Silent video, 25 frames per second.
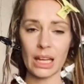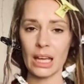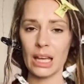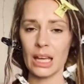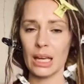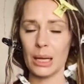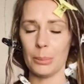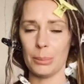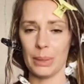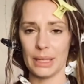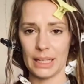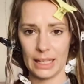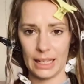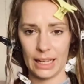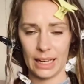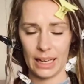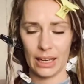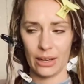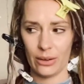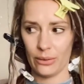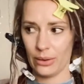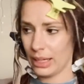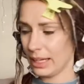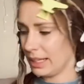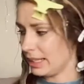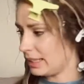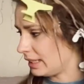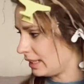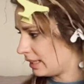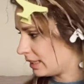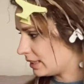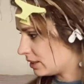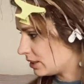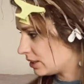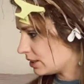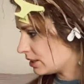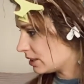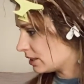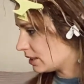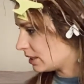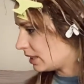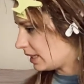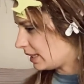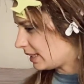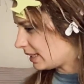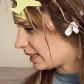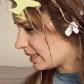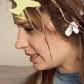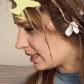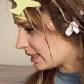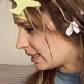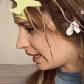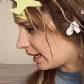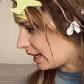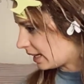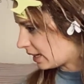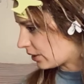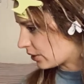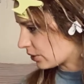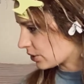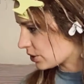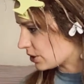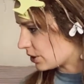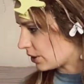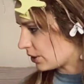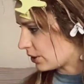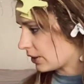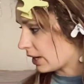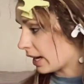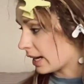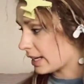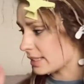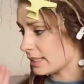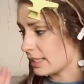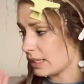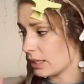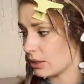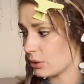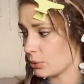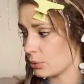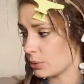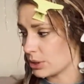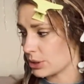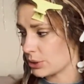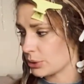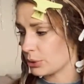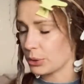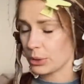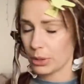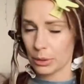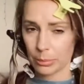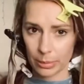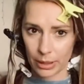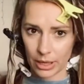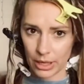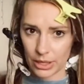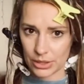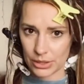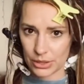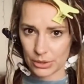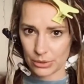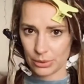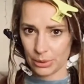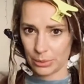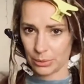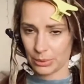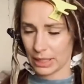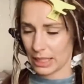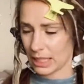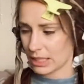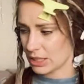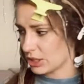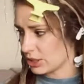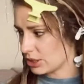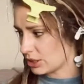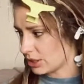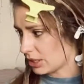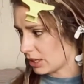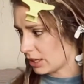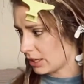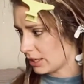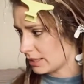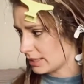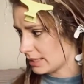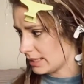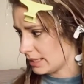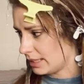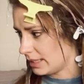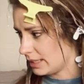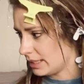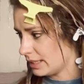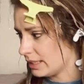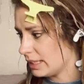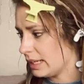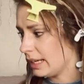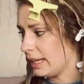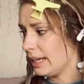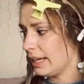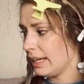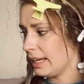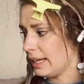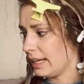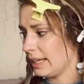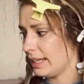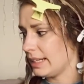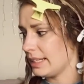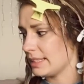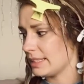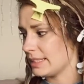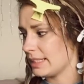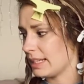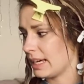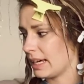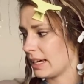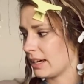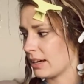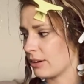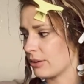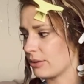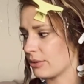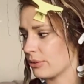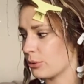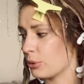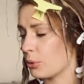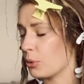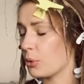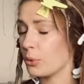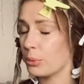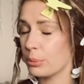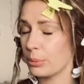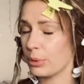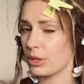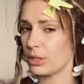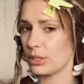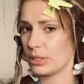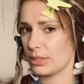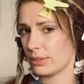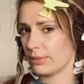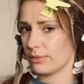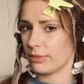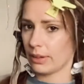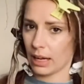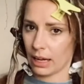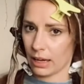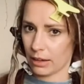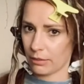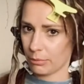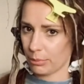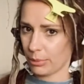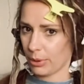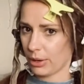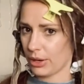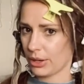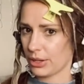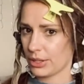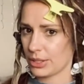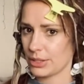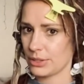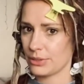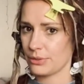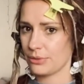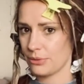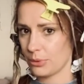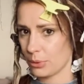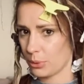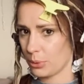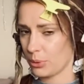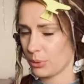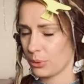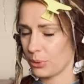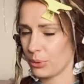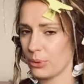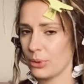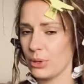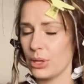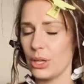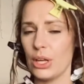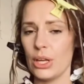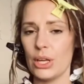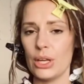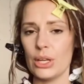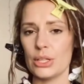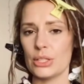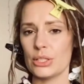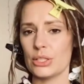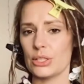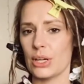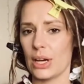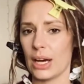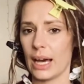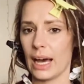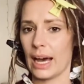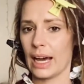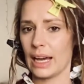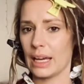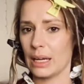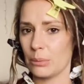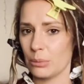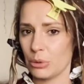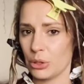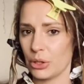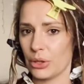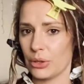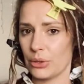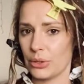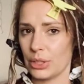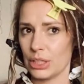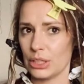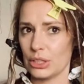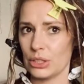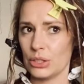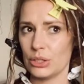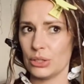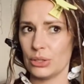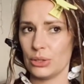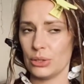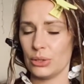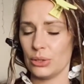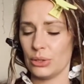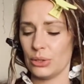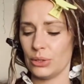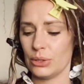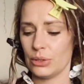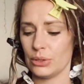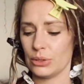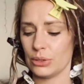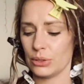But now it is now, so I said it was 3:15 when I started. It is now almost 4:05. So I am going to